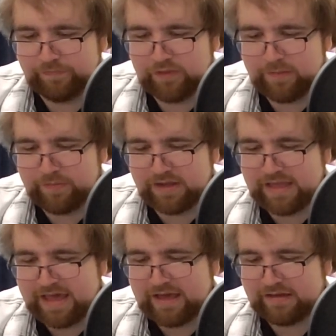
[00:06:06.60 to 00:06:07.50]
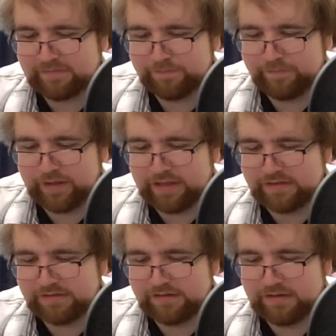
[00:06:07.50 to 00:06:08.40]
yeah, but
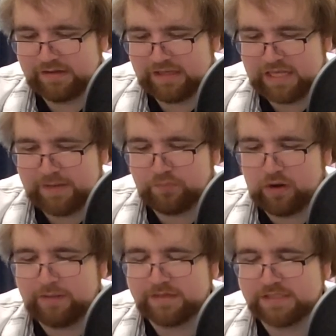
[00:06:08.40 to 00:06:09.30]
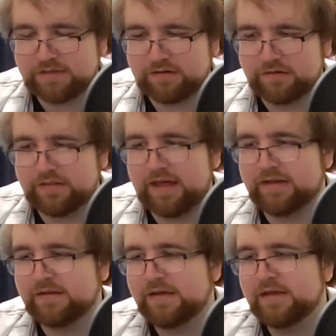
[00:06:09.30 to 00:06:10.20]
he promised her that
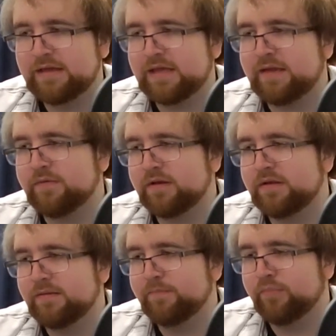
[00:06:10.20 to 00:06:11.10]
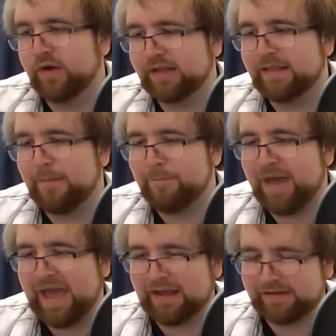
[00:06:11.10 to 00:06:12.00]
he would bring them
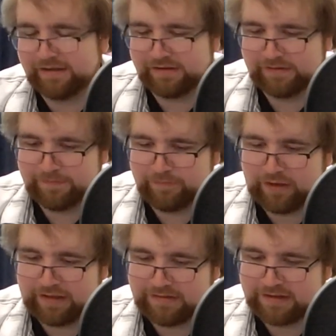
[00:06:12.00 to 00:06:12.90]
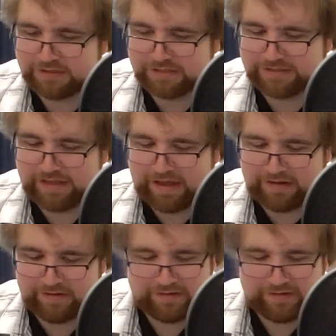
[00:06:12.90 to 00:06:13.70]
back, but that's not